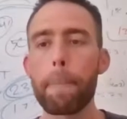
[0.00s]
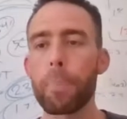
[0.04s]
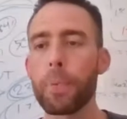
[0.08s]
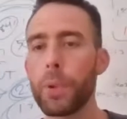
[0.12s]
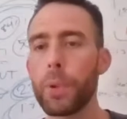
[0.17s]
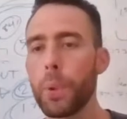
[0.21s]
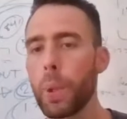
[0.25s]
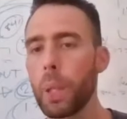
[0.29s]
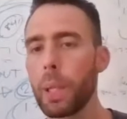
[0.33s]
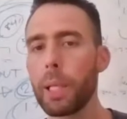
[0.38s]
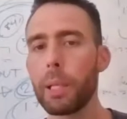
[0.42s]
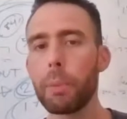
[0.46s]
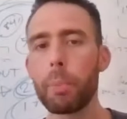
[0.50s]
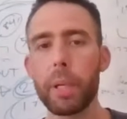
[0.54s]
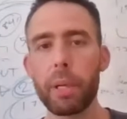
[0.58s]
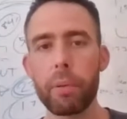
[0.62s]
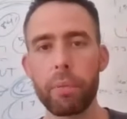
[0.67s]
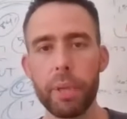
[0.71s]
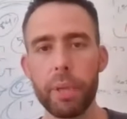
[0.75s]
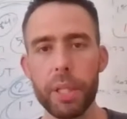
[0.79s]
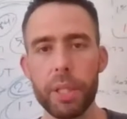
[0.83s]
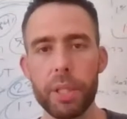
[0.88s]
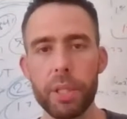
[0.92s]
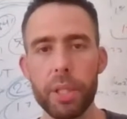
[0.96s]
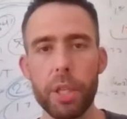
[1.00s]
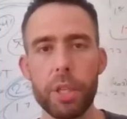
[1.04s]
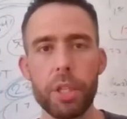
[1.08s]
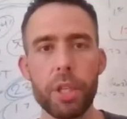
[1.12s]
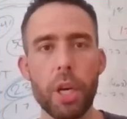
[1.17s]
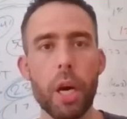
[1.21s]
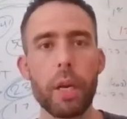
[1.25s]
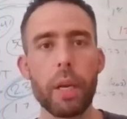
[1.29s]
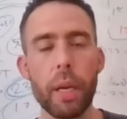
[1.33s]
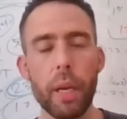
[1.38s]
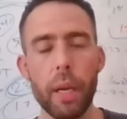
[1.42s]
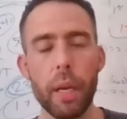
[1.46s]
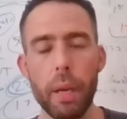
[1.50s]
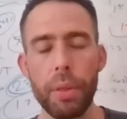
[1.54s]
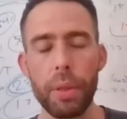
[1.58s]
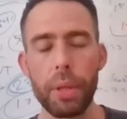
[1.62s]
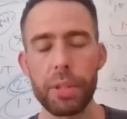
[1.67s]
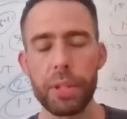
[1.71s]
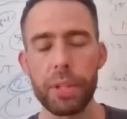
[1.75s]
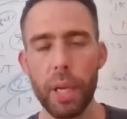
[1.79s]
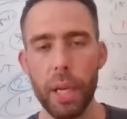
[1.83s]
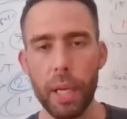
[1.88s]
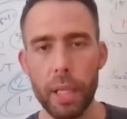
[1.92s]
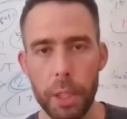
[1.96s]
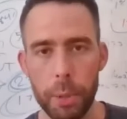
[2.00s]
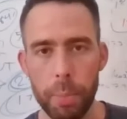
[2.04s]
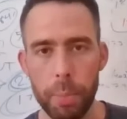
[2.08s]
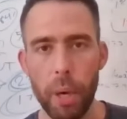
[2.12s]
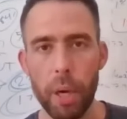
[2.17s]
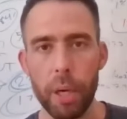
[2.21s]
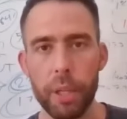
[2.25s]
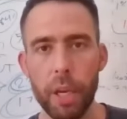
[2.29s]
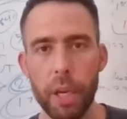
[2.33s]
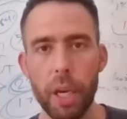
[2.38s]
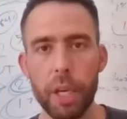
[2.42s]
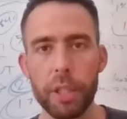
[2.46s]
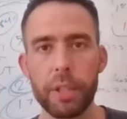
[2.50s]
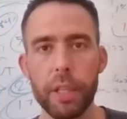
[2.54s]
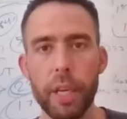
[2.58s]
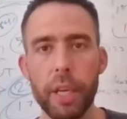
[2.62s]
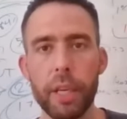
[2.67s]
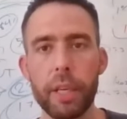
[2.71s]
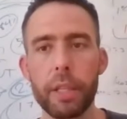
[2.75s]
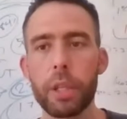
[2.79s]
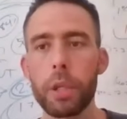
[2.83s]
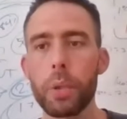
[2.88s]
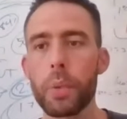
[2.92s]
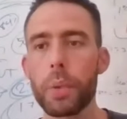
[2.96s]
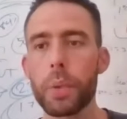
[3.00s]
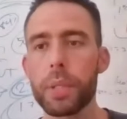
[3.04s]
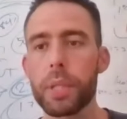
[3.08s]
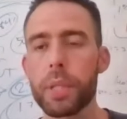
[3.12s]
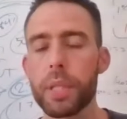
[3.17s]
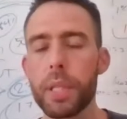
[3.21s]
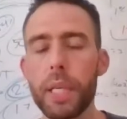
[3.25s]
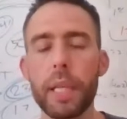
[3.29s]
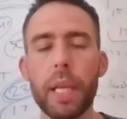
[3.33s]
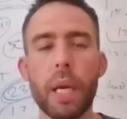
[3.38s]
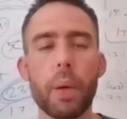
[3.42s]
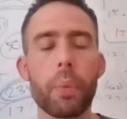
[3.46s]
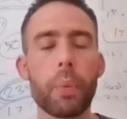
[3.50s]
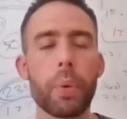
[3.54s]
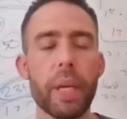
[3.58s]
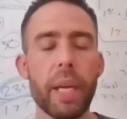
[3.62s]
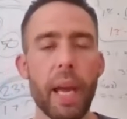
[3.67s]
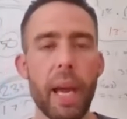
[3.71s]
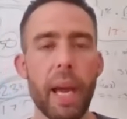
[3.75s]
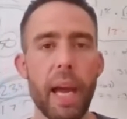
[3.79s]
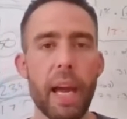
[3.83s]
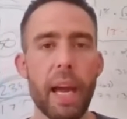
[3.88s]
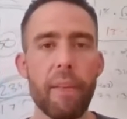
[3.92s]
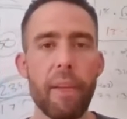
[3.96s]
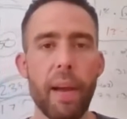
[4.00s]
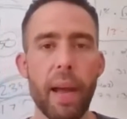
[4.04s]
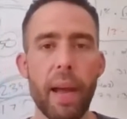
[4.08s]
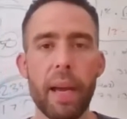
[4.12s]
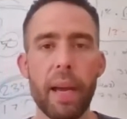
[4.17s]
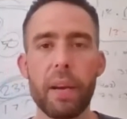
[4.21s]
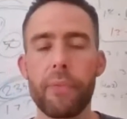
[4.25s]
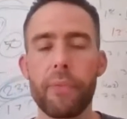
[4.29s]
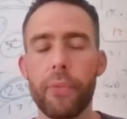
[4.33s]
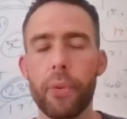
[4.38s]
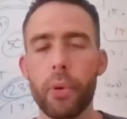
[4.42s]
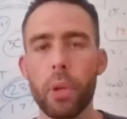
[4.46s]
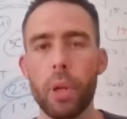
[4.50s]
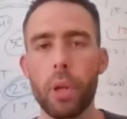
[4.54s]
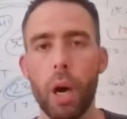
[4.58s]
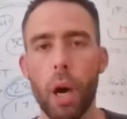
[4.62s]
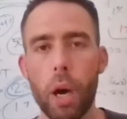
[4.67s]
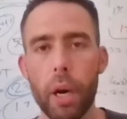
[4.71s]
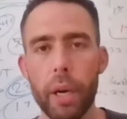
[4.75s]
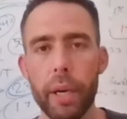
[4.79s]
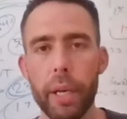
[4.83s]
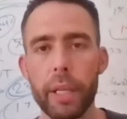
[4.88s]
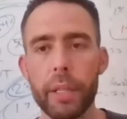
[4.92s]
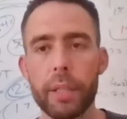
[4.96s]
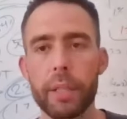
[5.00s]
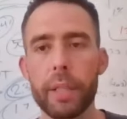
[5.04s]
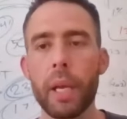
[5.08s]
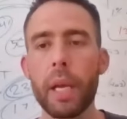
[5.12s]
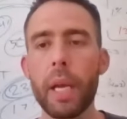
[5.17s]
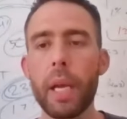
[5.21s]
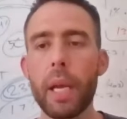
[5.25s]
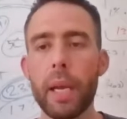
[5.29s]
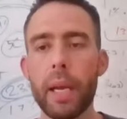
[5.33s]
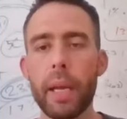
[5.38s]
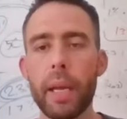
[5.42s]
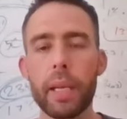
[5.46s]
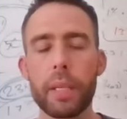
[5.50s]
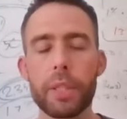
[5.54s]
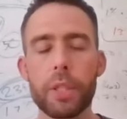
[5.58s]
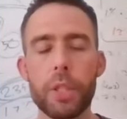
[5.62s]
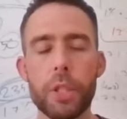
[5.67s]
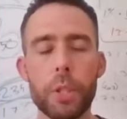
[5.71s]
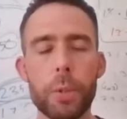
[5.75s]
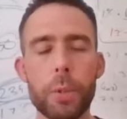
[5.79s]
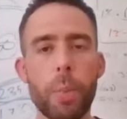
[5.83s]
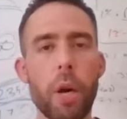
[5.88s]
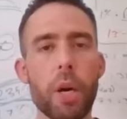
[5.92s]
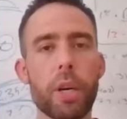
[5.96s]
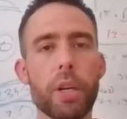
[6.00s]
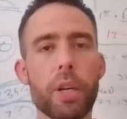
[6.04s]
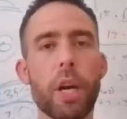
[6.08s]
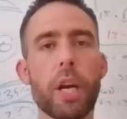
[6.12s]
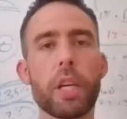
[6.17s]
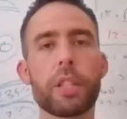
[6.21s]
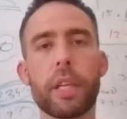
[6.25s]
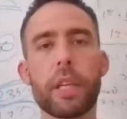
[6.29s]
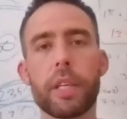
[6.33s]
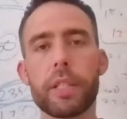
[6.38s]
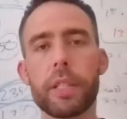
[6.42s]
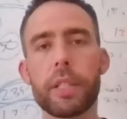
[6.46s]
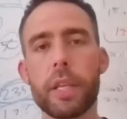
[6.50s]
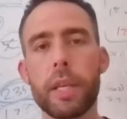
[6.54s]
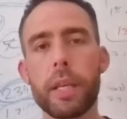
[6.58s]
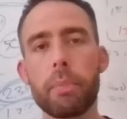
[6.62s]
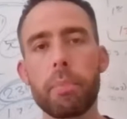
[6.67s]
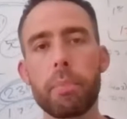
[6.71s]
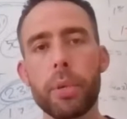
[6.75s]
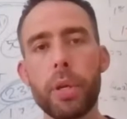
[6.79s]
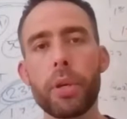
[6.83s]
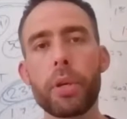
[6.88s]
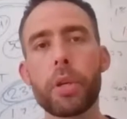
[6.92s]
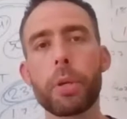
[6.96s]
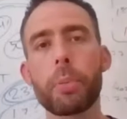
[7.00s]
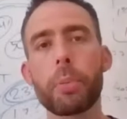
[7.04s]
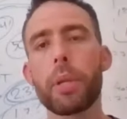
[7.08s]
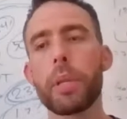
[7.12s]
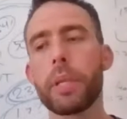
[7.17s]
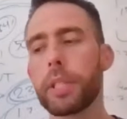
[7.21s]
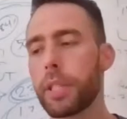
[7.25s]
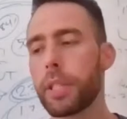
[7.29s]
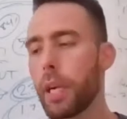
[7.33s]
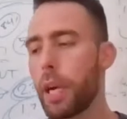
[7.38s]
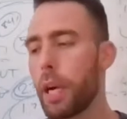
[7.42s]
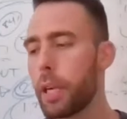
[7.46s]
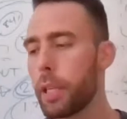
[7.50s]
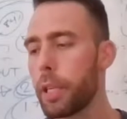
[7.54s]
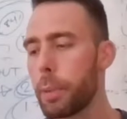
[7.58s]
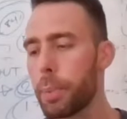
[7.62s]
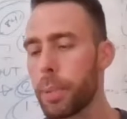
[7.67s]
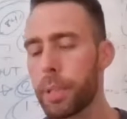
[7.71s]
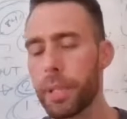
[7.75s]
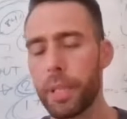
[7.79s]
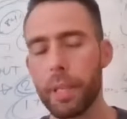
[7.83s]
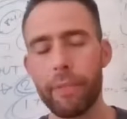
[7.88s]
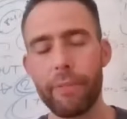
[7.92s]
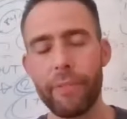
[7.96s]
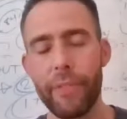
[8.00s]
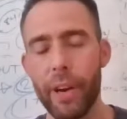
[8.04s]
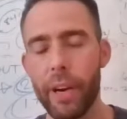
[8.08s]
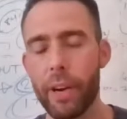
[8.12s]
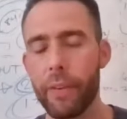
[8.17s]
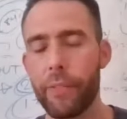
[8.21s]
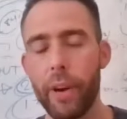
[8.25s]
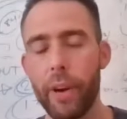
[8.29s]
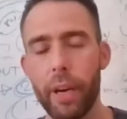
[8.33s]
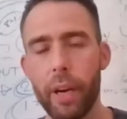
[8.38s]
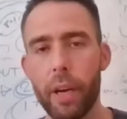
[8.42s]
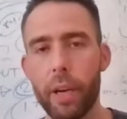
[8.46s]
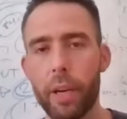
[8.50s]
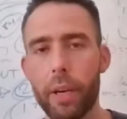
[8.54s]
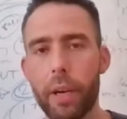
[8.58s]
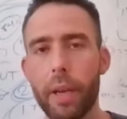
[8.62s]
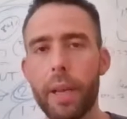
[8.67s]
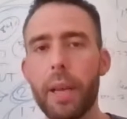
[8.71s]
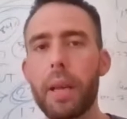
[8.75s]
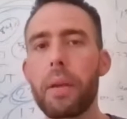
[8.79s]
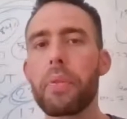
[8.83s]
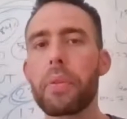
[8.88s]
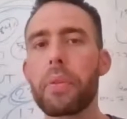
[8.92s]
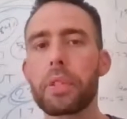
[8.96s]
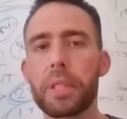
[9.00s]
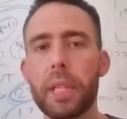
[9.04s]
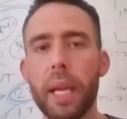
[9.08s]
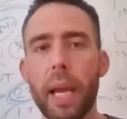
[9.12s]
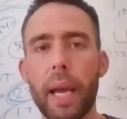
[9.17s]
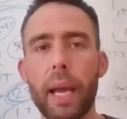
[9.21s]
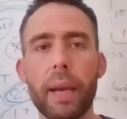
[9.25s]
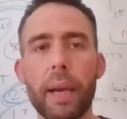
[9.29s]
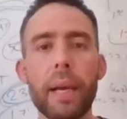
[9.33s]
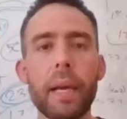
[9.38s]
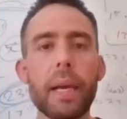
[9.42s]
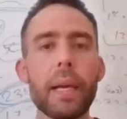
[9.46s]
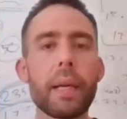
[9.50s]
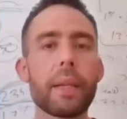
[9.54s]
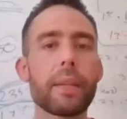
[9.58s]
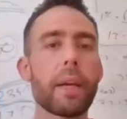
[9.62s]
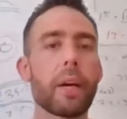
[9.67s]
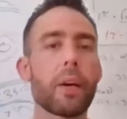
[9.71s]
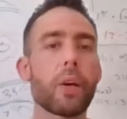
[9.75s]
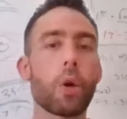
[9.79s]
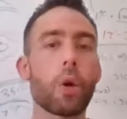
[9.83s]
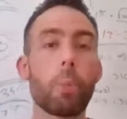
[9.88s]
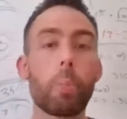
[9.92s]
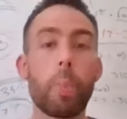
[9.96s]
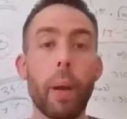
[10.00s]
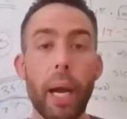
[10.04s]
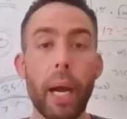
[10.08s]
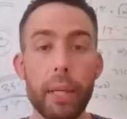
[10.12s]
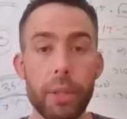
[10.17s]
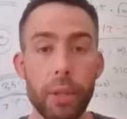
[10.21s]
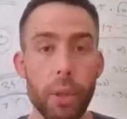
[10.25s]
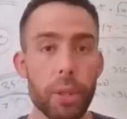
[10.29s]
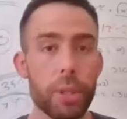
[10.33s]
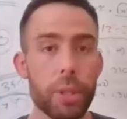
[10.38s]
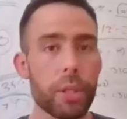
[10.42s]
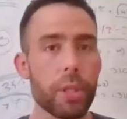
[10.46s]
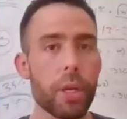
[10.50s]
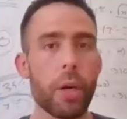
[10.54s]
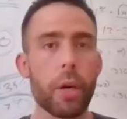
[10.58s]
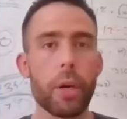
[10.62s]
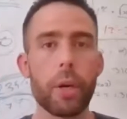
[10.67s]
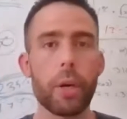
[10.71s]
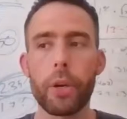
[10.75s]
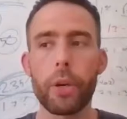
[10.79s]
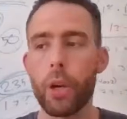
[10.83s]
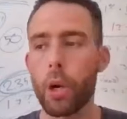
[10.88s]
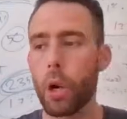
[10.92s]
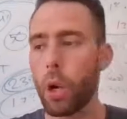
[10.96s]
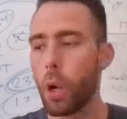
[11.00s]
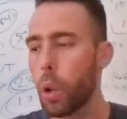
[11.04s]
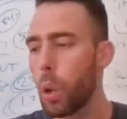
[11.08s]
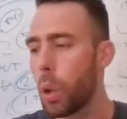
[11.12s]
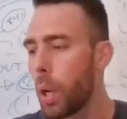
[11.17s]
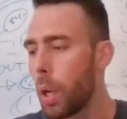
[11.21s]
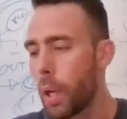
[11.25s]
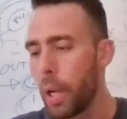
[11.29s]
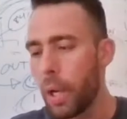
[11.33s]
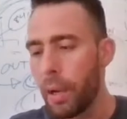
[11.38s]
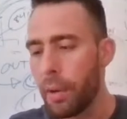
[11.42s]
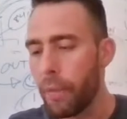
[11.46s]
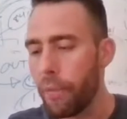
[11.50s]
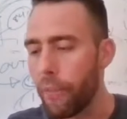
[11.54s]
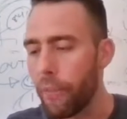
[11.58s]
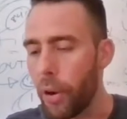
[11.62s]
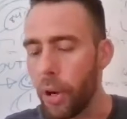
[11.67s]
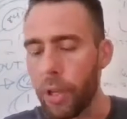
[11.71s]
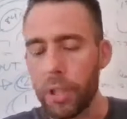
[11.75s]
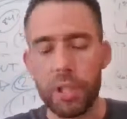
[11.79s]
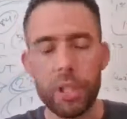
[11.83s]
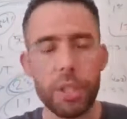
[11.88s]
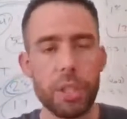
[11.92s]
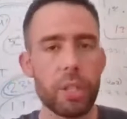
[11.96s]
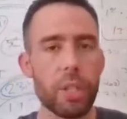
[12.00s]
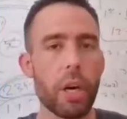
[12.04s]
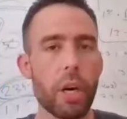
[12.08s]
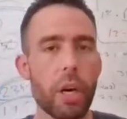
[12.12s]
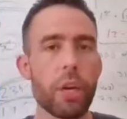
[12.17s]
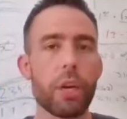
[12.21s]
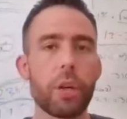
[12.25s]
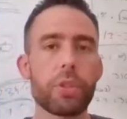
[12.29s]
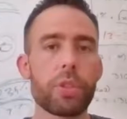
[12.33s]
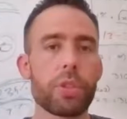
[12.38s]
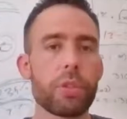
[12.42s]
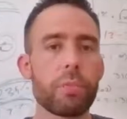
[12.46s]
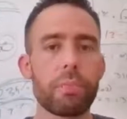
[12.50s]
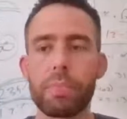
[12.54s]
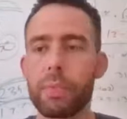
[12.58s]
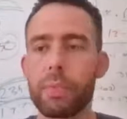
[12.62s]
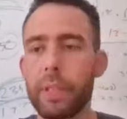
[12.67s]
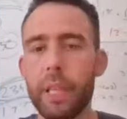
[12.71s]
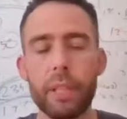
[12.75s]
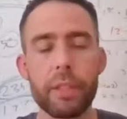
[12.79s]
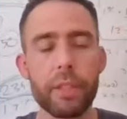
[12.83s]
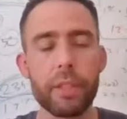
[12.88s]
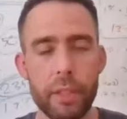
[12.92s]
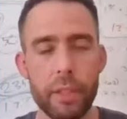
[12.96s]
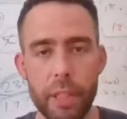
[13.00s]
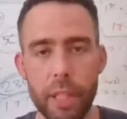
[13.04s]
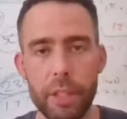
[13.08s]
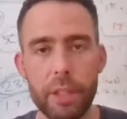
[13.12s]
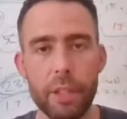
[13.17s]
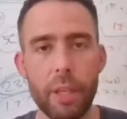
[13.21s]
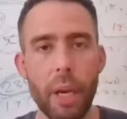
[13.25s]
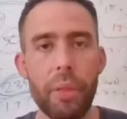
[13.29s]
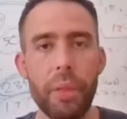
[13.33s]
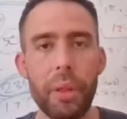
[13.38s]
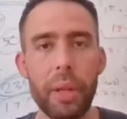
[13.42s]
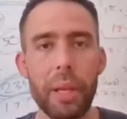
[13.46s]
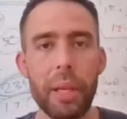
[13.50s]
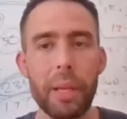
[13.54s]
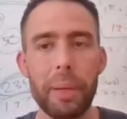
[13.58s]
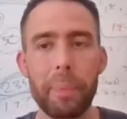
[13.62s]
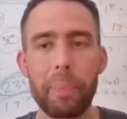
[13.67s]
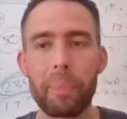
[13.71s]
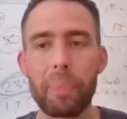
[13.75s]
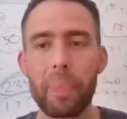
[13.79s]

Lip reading: Do a little bit of research on EtherChain smart contract, and you will see that we have had a full audit. It is a smart contract. It's immutable. It's 100% verified on EtherScan. There are no backdoors. There are no functions. There's nothing.